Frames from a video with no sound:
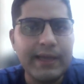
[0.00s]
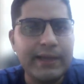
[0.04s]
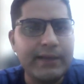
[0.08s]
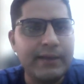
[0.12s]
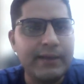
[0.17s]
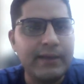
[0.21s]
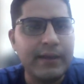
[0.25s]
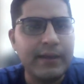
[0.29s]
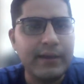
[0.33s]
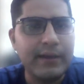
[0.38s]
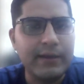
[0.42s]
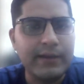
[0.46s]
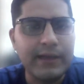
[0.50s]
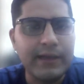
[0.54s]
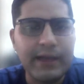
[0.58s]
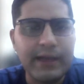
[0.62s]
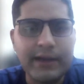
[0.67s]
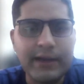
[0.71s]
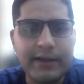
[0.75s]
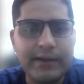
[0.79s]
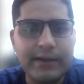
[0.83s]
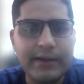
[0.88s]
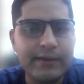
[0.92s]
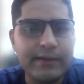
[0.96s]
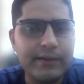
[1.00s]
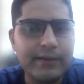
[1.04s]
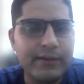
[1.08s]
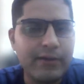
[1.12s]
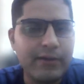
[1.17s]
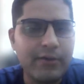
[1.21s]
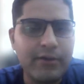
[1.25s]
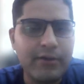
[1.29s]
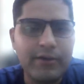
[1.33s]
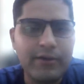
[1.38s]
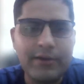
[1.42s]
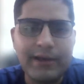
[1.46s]
in KT,
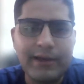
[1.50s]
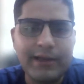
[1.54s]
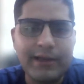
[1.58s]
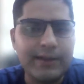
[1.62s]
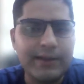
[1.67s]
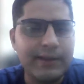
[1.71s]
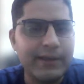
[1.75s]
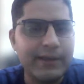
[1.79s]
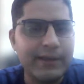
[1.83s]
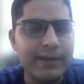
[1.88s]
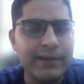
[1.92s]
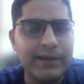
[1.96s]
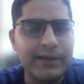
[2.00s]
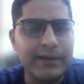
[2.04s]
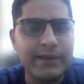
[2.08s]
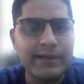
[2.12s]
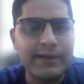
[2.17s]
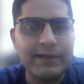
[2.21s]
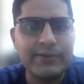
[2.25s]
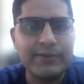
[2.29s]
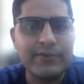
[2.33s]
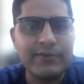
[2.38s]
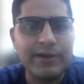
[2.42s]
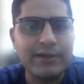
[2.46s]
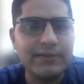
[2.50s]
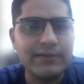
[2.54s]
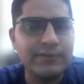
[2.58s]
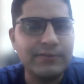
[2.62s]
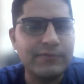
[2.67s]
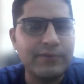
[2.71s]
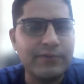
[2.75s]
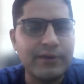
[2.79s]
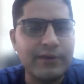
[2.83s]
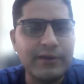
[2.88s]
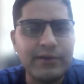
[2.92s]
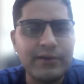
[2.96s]
or like in
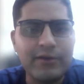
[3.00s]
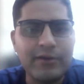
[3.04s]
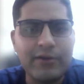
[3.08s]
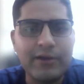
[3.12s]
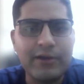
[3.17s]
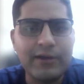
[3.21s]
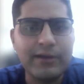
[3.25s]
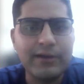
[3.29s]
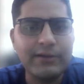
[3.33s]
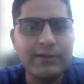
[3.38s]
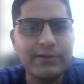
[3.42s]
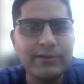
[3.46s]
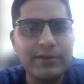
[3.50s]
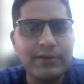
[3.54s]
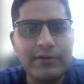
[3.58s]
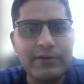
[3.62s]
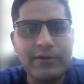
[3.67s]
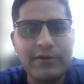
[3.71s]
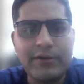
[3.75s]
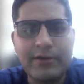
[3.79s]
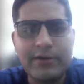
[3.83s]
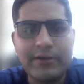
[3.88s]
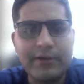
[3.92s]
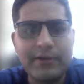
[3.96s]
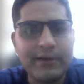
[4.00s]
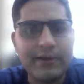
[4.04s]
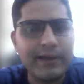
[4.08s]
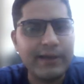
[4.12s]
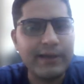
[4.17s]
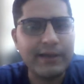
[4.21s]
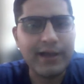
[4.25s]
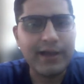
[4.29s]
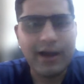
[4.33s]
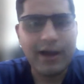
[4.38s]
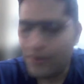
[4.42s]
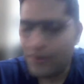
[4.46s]
transferring knowledge, or
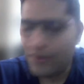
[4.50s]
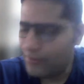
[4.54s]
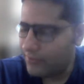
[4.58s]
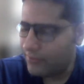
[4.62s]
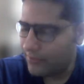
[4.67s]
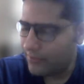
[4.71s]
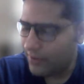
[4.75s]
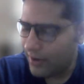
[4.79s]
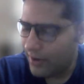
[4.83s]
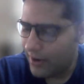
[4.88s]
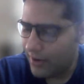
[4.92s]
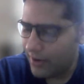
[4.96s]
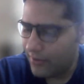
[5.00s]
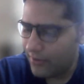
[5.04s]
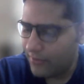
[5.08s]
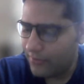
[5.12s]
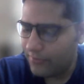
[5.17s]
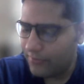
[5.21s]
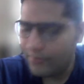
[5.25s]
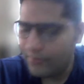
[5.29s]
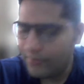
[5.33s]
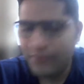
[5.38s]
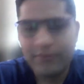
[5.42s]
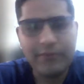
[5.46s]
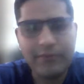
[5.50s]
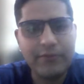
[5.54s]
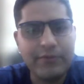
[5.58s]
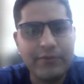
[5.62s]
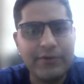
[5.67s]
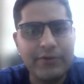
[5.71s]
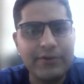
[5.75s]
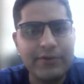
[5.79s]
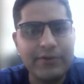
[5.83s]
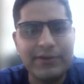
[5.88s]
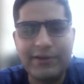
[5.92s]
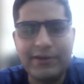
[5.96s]
like how
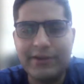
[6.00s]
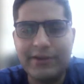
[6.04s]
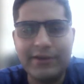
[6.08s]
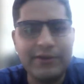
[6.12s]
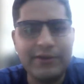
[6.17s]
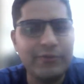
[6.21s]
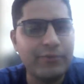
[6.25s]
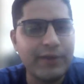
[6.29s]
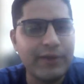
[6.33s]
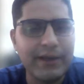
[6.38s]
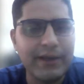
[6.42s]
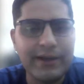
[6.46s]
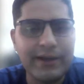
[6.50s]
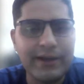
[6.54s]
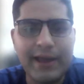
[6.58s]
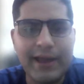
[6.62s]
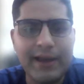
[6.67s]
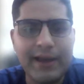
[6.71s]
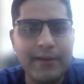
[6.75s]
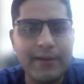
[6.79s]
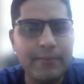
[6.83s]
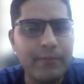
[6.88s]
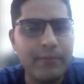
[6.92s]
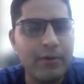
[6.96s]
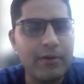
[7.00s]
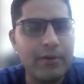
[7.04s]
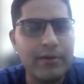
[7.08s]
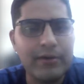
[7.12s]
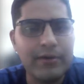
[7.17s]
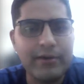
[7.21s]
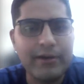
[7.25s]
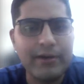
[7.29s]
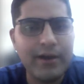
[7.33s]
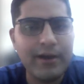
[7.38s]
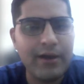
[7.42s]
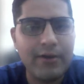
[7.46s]
you can help,
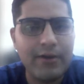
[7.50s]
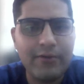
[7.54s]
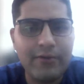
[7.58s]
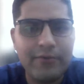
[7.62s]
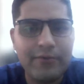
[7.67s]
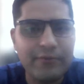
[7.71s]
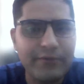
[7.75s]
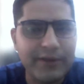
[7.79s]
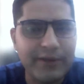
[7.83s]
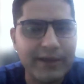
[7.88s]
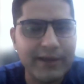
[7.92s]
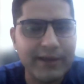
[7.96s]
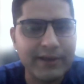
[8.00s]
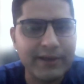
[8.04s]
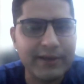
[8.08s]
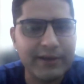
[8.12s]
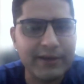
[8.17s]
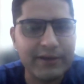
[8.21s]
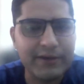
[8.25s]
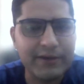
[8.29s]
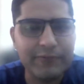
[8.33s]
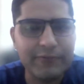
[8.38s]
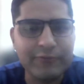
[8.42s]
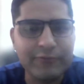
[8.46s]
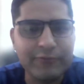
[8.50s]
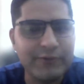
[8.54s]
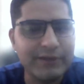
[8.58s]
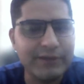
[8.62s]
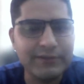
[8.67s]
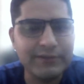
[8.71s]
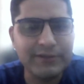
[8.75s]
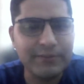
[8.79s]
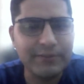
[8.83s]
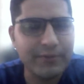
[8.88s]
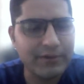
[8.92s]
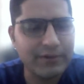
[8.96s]
or how we can, what
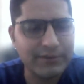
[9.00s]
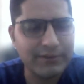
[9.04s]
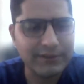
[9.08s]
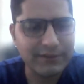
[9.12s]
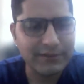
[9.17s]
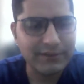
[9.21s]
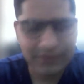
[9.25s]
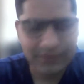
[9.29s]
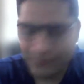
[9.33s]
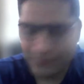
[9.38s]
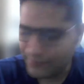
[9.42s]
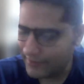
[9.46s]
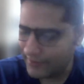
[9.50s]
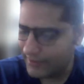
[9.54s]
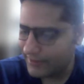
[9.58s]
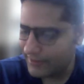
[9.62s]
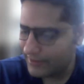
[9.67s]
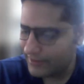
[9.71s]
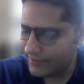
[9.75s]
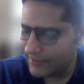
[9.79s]
is the process of it?